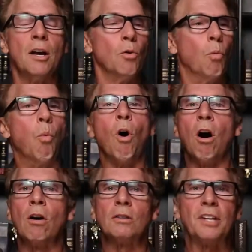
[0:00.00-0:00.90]

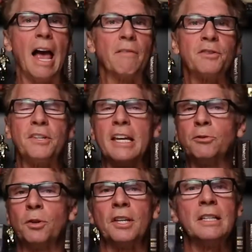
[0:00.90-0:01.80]
Words have
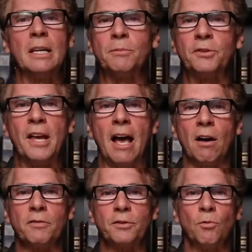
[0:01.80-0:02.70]
seeds within
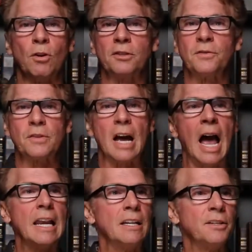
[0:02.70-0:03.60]
themselves words of
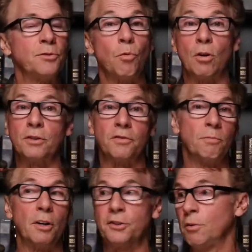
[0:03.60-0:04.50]
kindness, words of
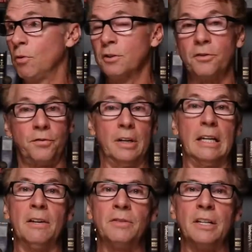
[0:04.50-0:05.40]
mercy, words of
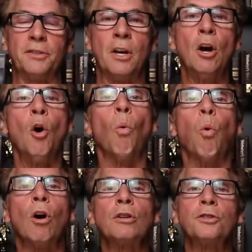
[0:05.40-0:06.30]
forgiveness
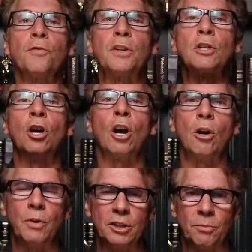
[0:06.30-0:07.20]
words of
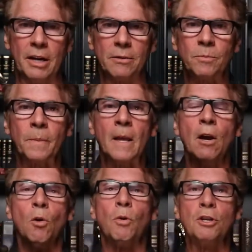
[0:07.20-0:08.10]
encouragement.
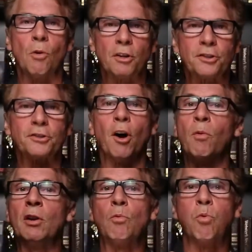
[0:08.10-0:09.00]
When you are
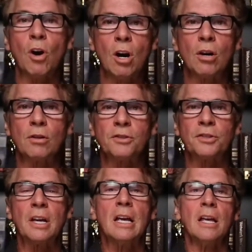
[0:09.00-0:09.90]
sowing
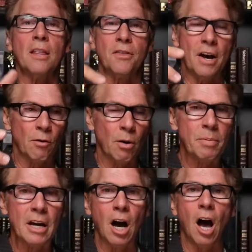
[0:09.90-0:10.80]
words, there will
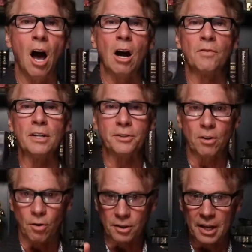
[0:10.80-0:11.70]
be a harvest,
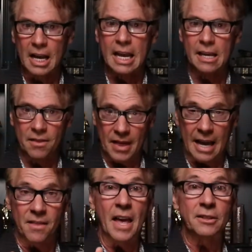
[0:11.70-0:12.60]
of course,
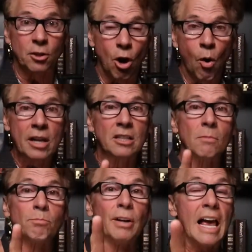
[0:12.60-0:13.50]
that, that's going
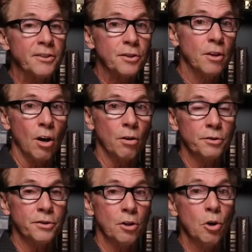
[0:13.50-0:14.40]
to bless
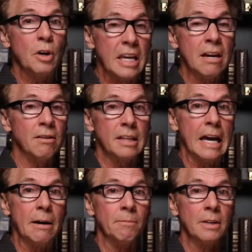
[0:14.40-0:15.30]
those who hear
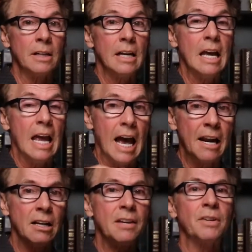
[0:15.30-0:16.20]
them,
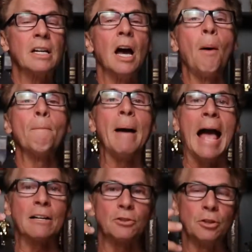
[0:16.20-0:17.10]
and it'll even come
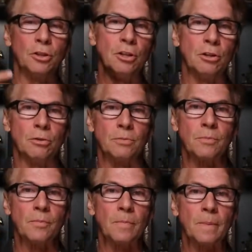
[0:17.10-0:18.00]
back to
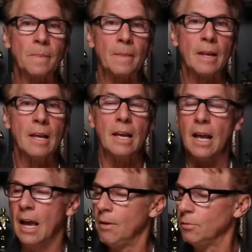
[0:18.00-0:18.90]
you.
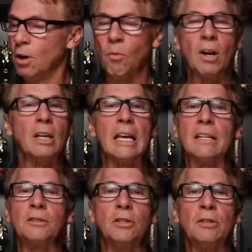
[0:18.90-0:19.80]
Don't want to
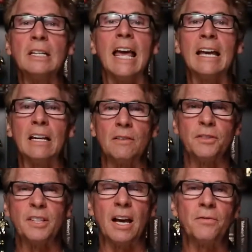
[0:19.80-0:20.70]
get into the
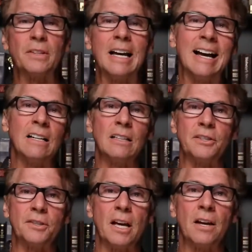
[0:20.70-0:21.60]
negative stuff and the
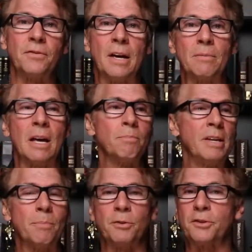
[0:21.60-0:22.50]
ugly stuff that, that
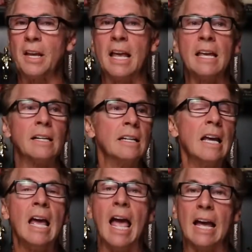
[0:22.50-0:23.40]
people say and,
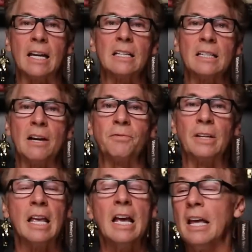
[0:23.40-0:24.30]
and can
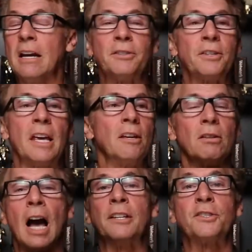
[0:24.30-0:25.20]
definitely. Here's the thing, you
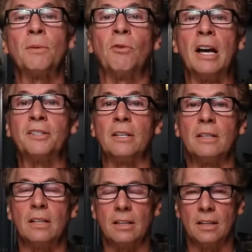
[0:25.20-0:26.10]
know, God summarized
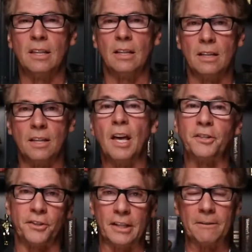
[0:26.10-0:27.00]
it th-
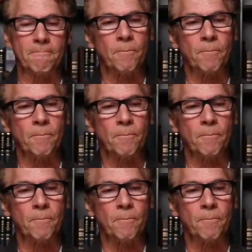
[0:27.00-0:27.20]
thusly